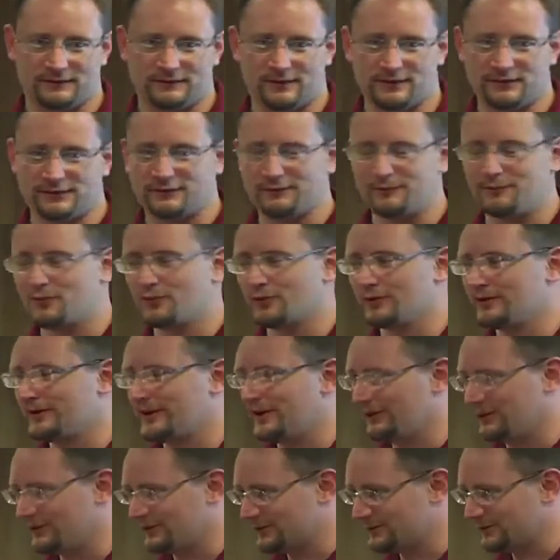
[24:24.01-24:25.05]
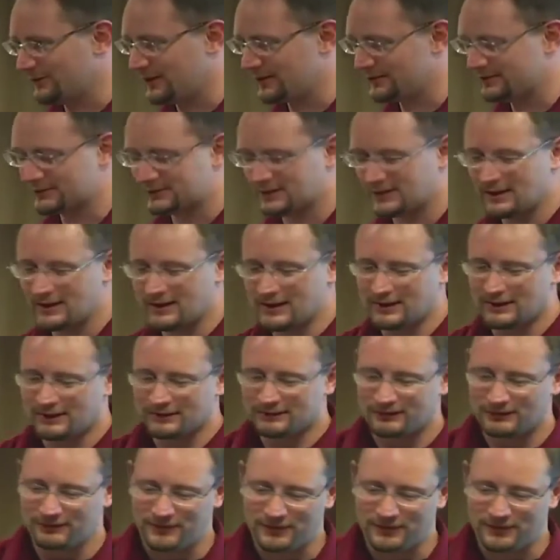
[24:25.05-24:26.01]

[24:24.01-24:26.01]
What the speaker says: So there's also more inherent trust.